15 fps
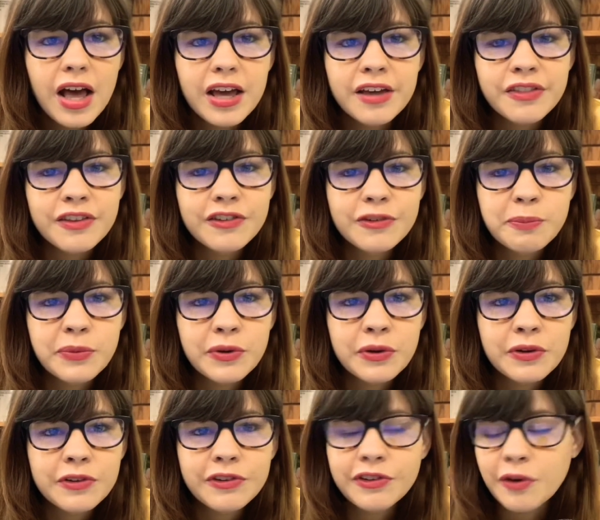in this
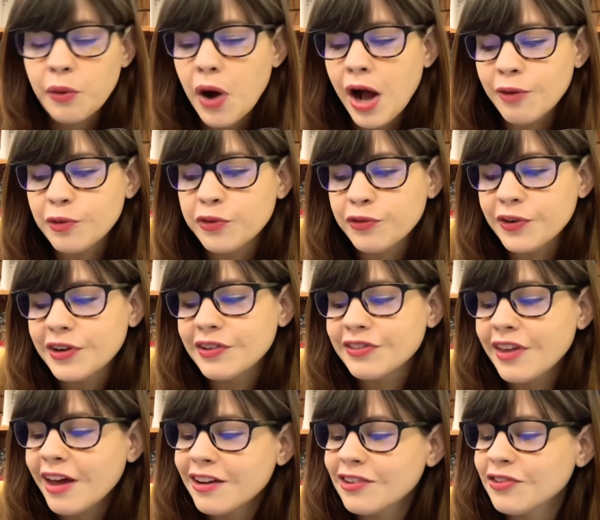book, so I was very
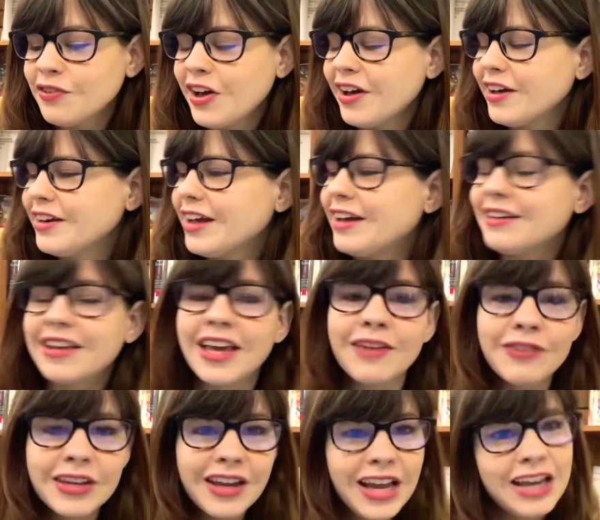satisfied and gave
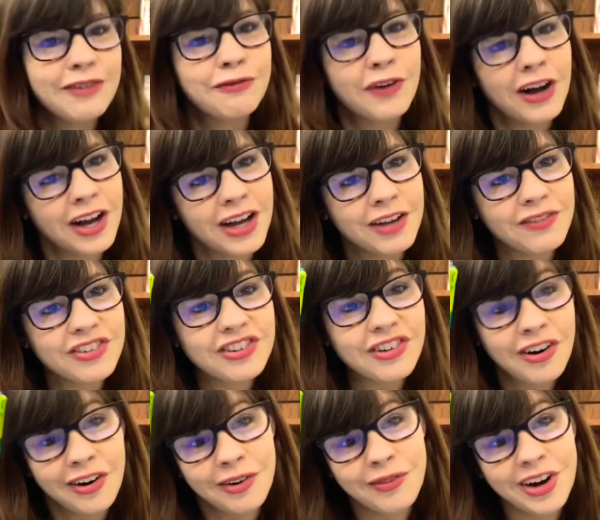it a
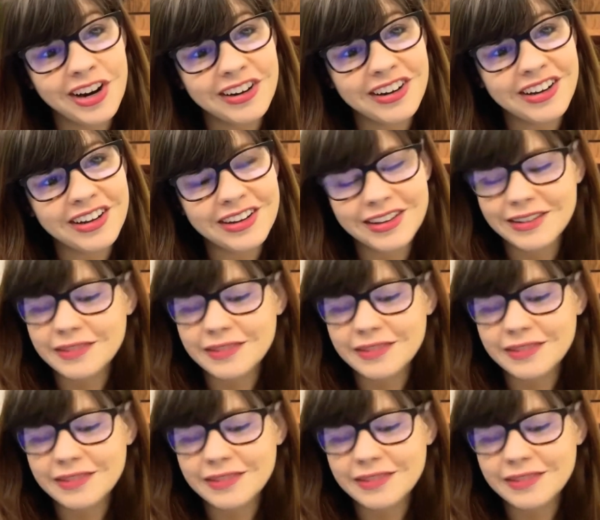5-star rating.